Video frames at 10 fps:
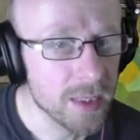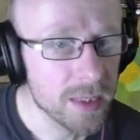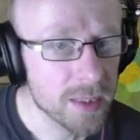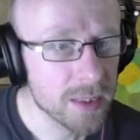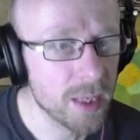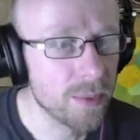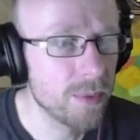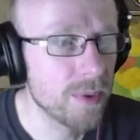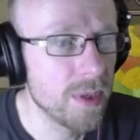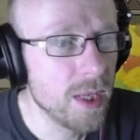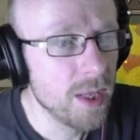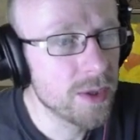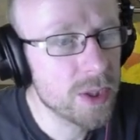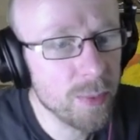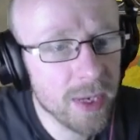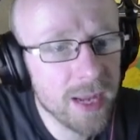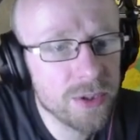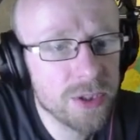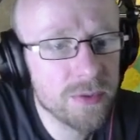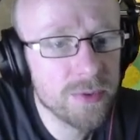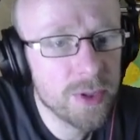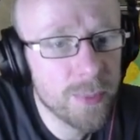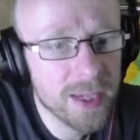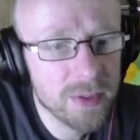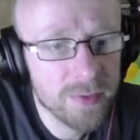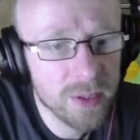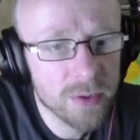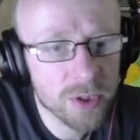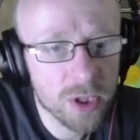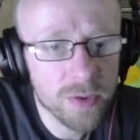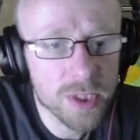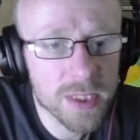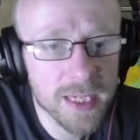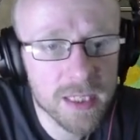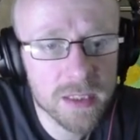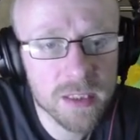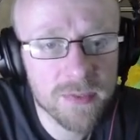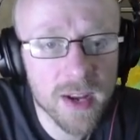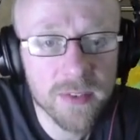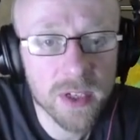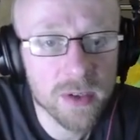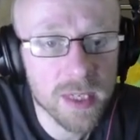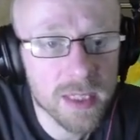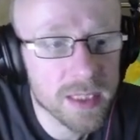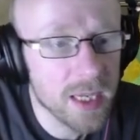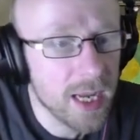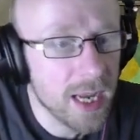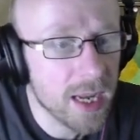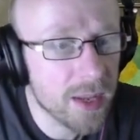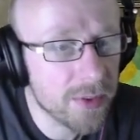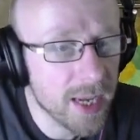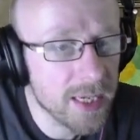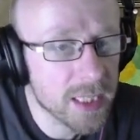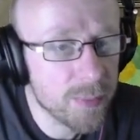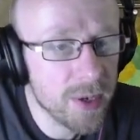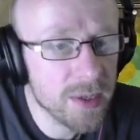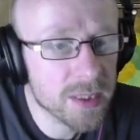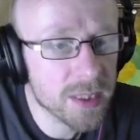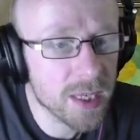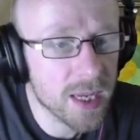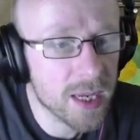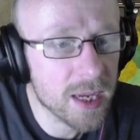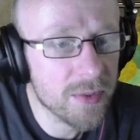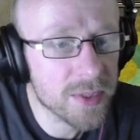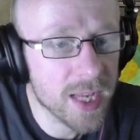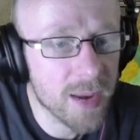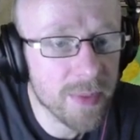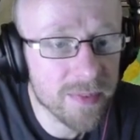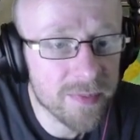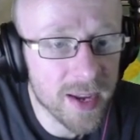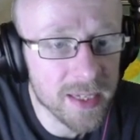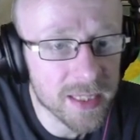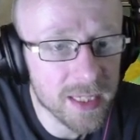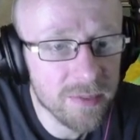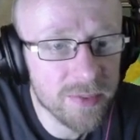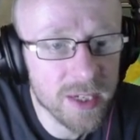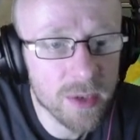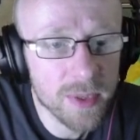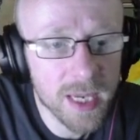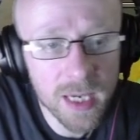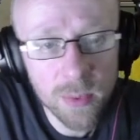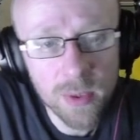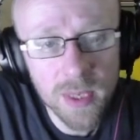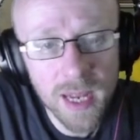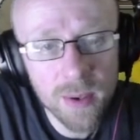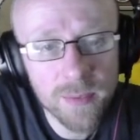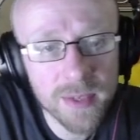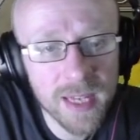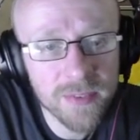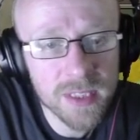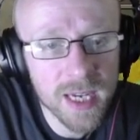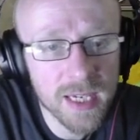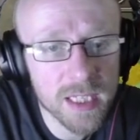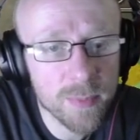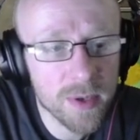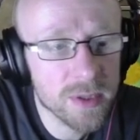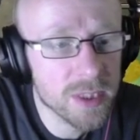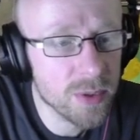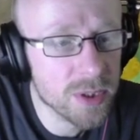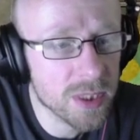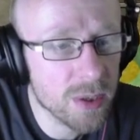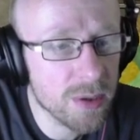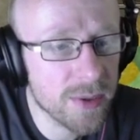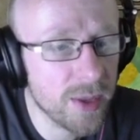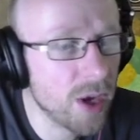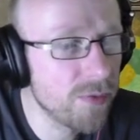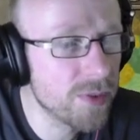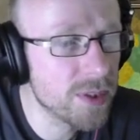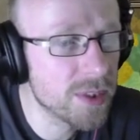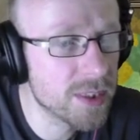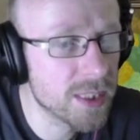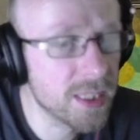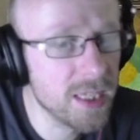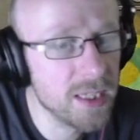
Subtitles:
So the summary allows you to review the battlefield or the current status of surviving units. They gain experience on the time they fight, even if they don't kill anyone. However, levies gain experience so slowly that they're often considered